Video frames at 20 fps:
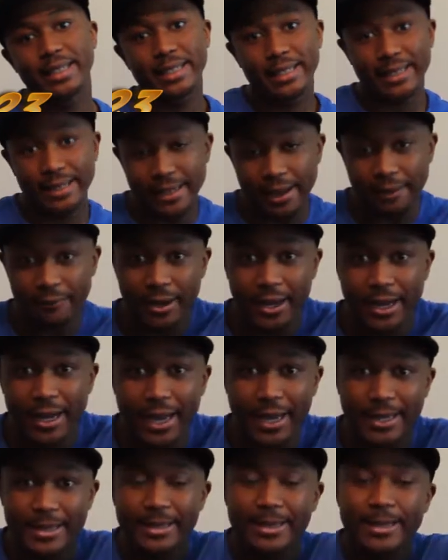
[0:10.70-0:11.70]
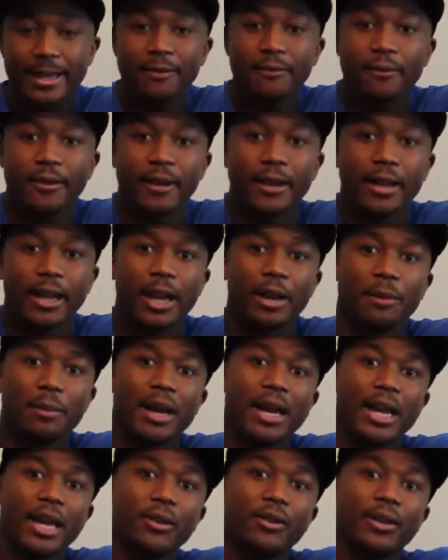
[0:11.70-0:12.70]
797 and
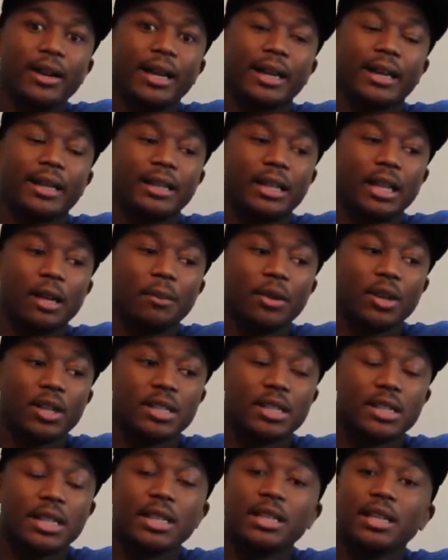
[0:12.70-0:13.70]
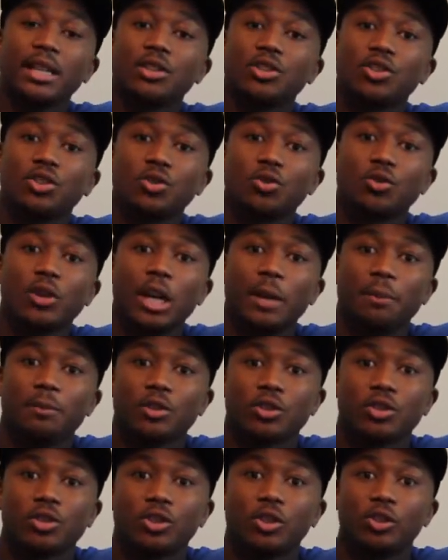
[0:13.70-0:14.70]
My Hero Academia Season 2
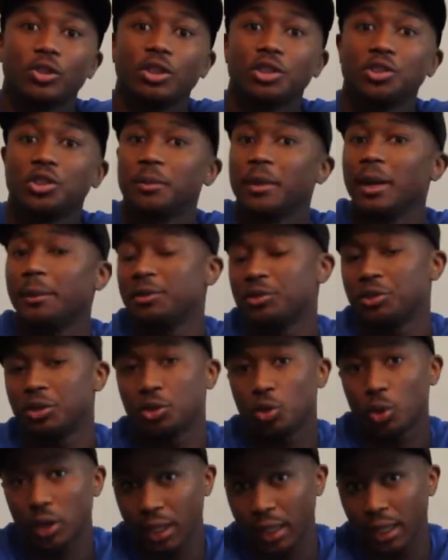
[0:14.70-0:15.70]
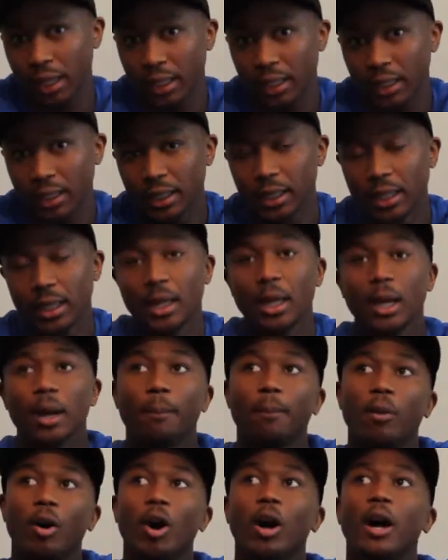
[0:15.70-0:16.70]
episode. This should be episode 28.
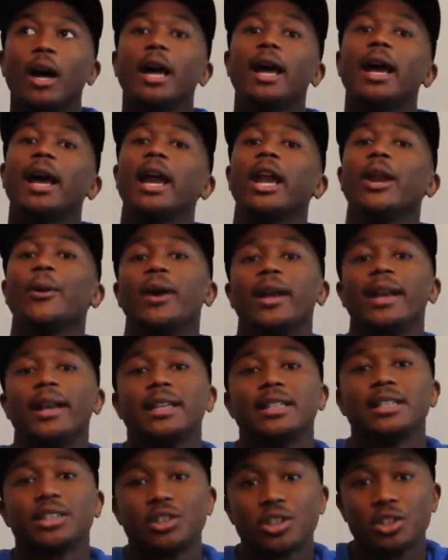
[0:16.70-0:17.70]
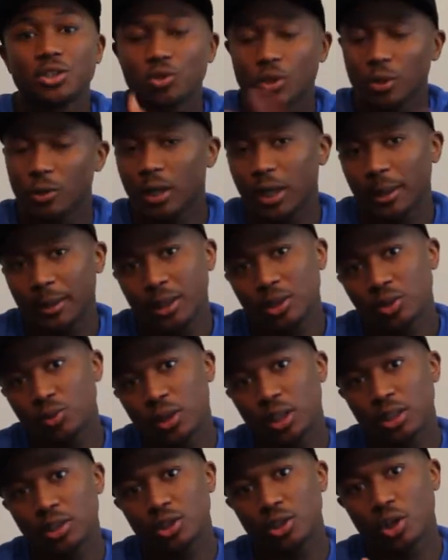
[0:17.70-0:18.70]
But anyway, let's just jump right into
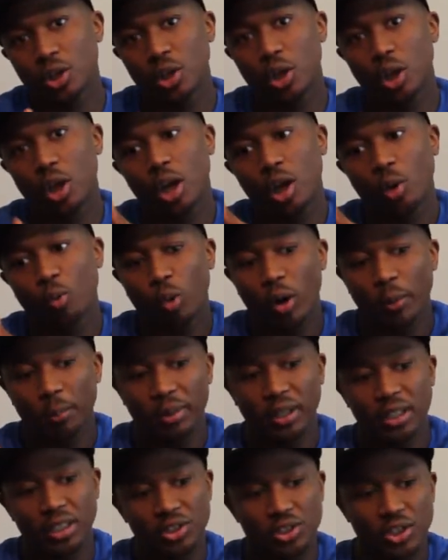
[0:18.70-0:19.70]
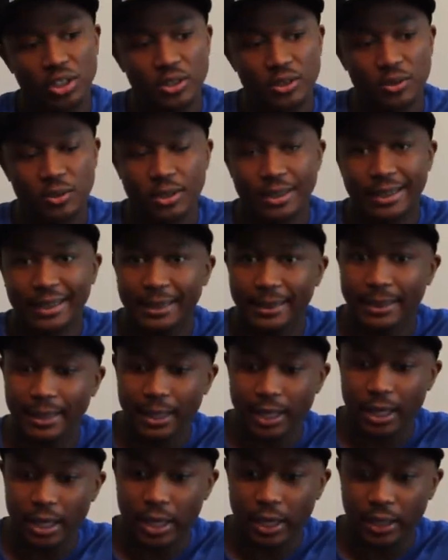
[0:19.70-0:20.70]
it. So, One Piece just
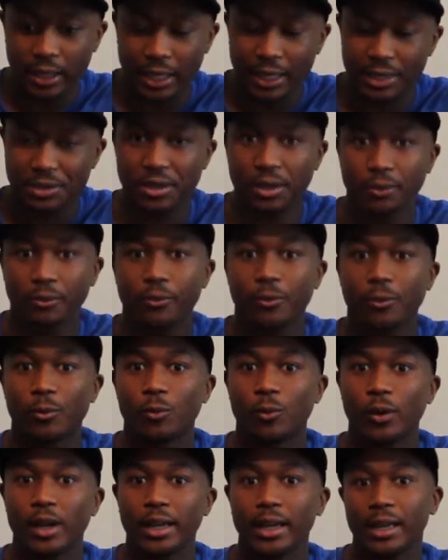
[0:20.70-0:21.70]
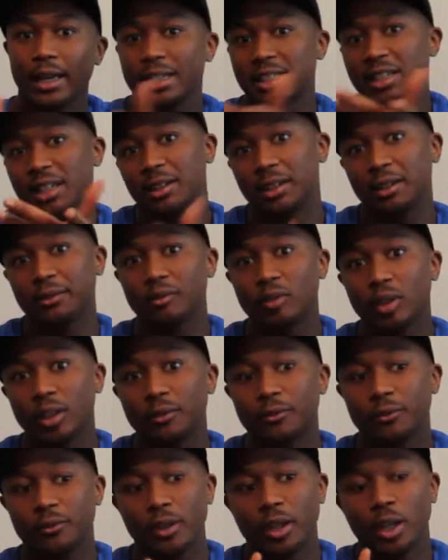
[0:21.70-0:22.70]
kicks off where it actually left
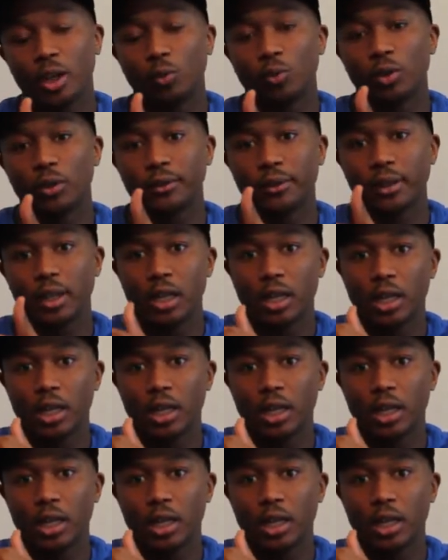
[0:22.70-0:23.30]
off with